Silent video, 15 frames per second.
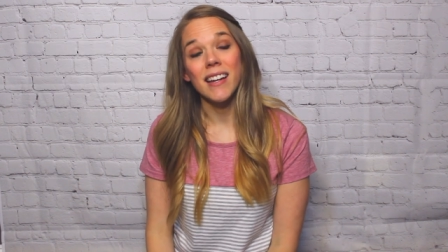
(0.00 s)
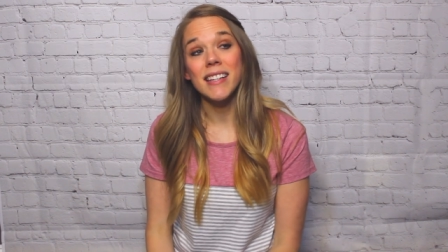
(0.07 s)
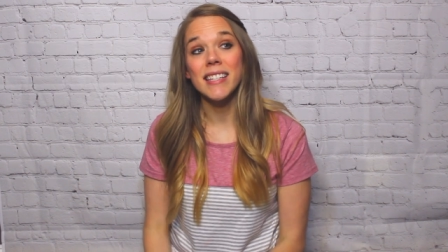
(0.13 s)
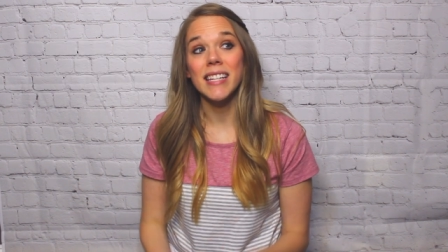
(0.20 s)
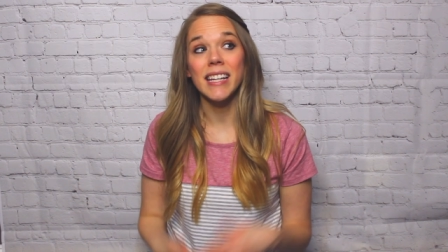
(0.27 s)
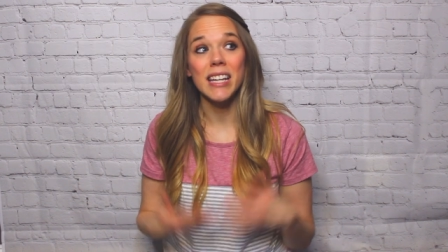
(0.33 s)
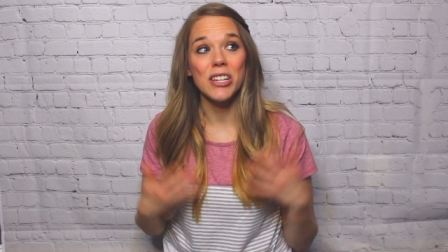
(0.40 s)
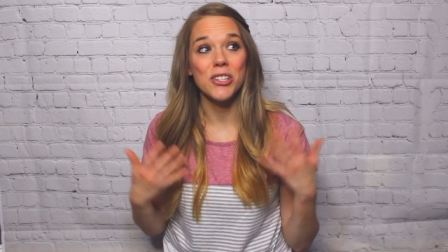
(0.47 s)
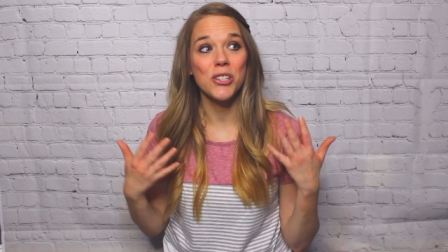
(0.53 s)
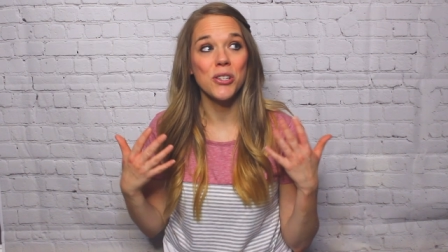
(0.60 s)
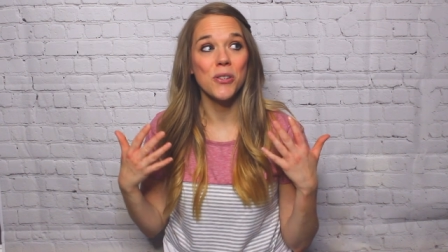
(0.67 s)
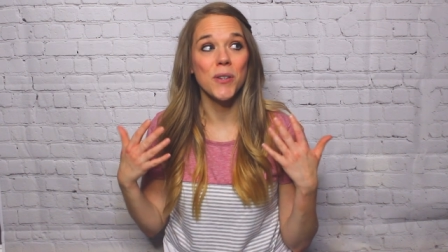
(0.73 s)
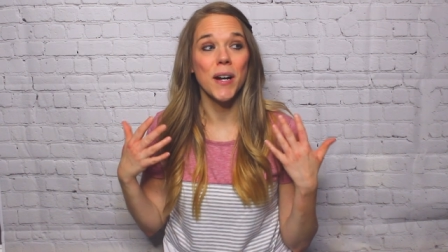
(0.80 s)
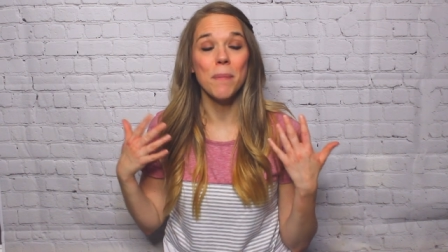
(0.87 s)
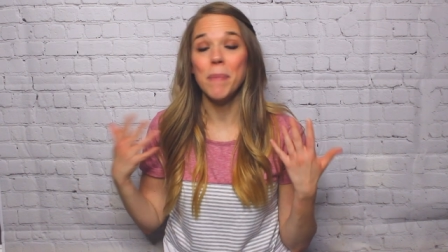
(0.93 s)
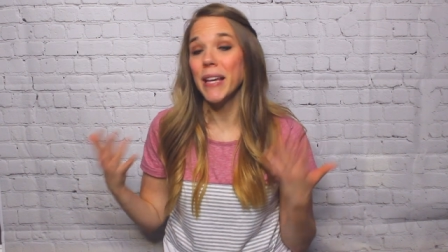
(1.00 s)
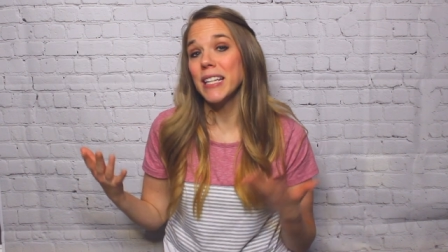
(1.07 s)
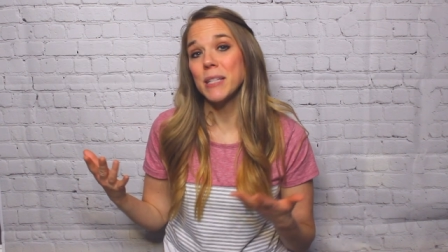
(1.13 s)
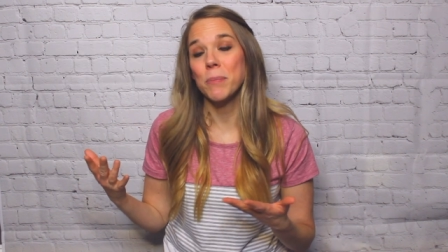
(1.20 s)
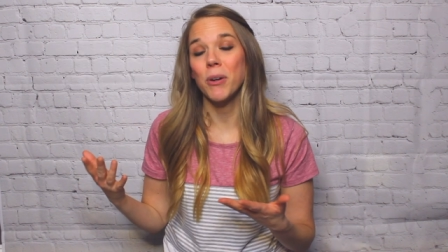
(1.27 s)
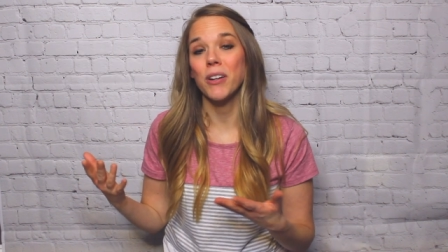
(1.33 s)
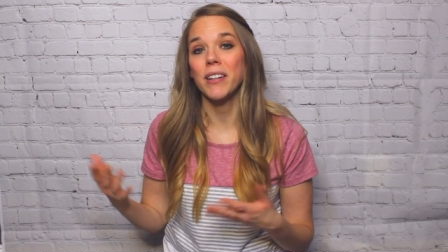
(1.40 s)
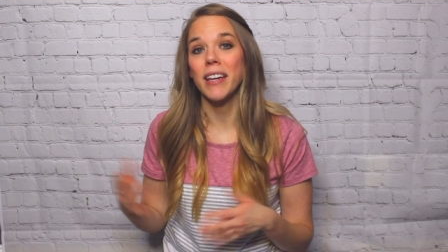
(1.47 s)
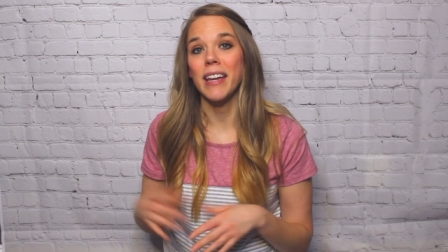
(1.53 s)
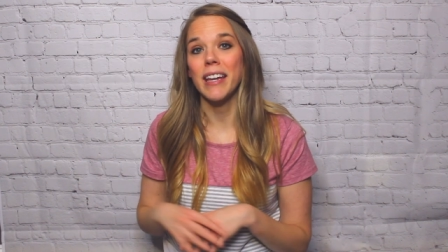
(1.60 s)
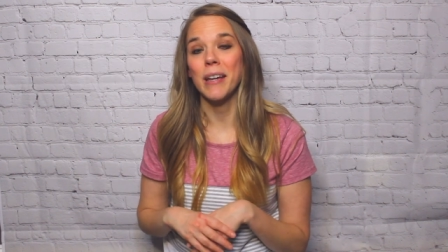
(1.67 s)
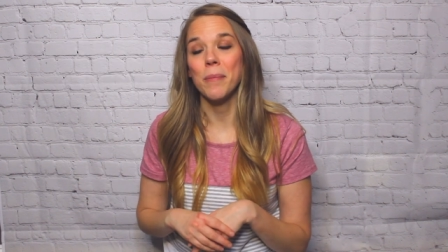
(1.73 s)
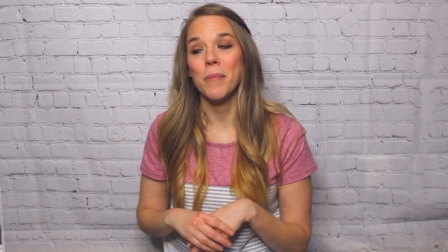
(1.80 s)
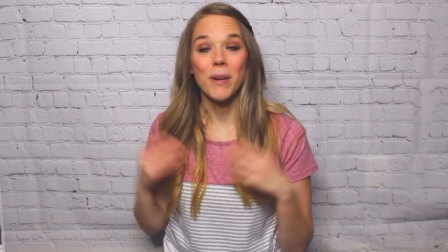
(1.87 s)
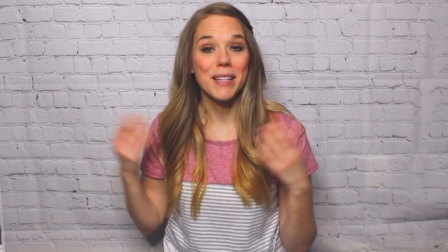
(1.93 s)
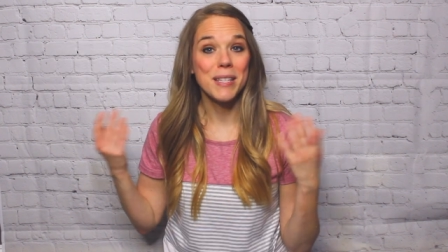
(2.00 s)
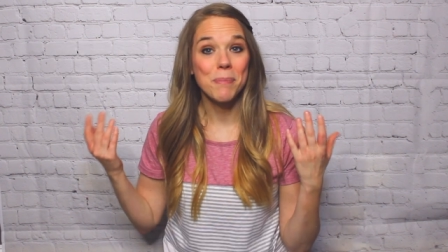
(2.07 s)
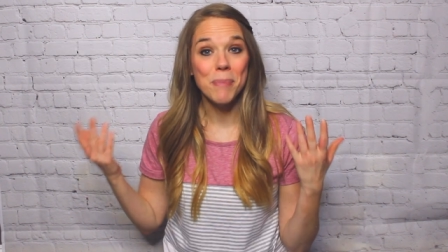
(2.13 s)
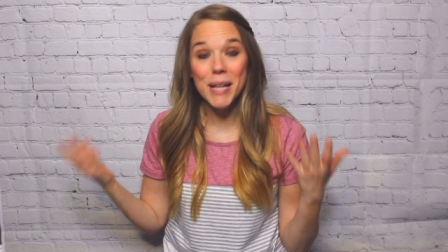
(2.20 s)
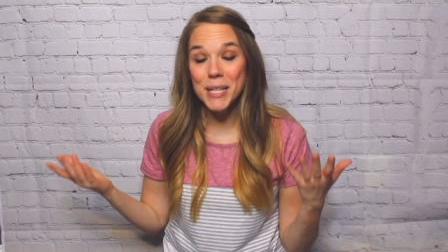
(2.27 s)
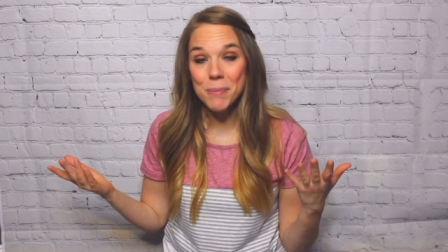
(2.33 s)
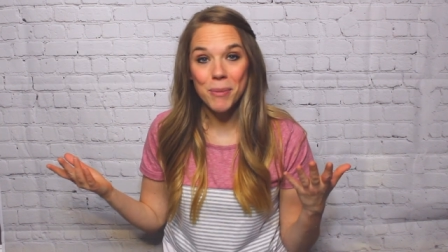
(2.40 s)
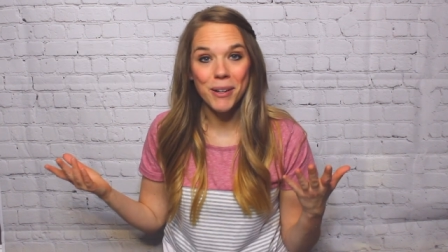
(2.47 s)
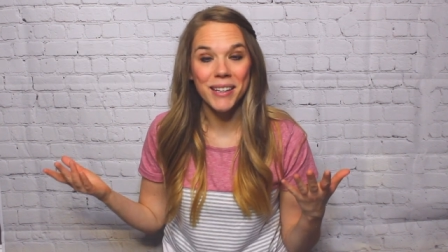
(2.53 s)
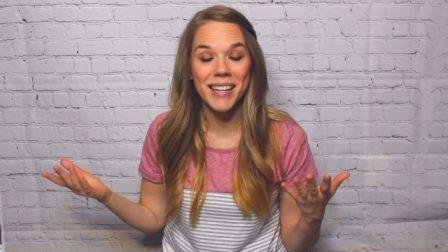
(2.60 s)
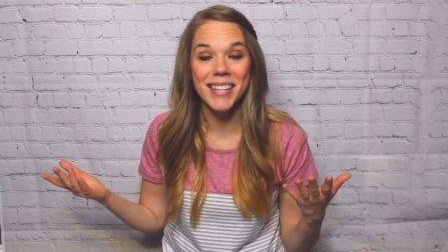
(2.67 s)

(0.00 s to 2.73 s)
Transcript: A ticket to a baseball game once baseball